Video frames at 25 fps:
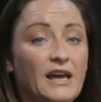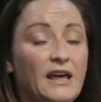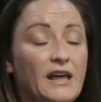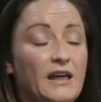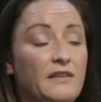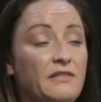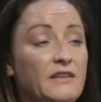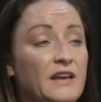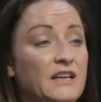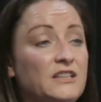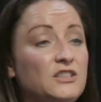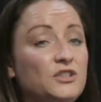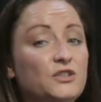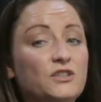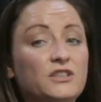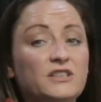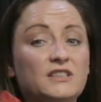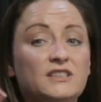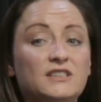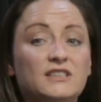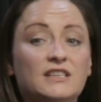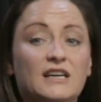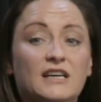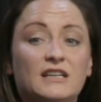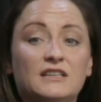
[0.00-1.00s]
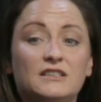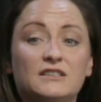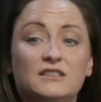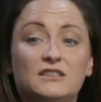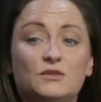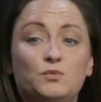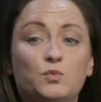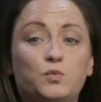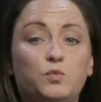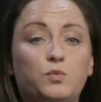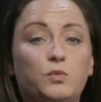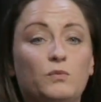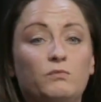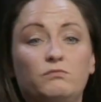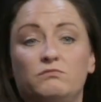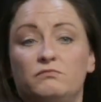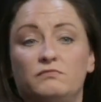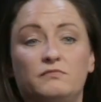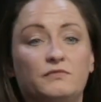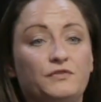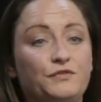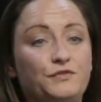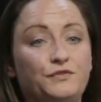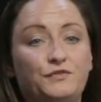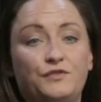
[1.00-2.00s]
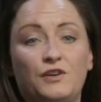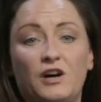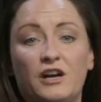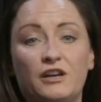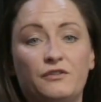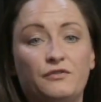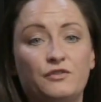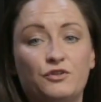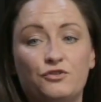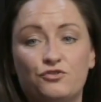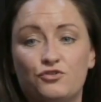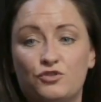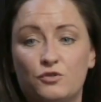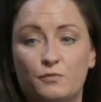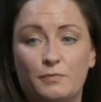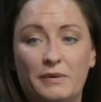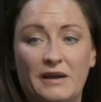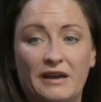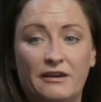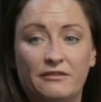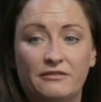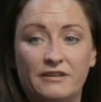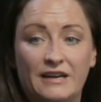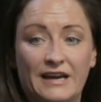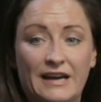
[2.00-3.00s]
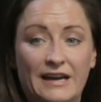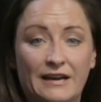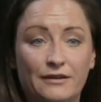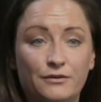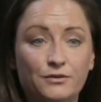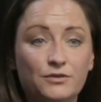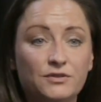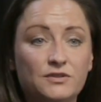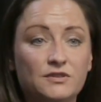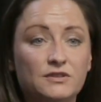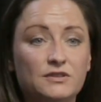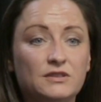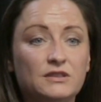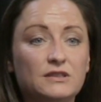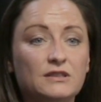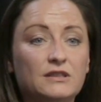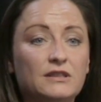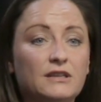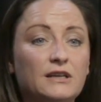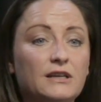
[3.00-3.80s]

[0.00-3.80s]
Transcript: And they took a standard £500 house,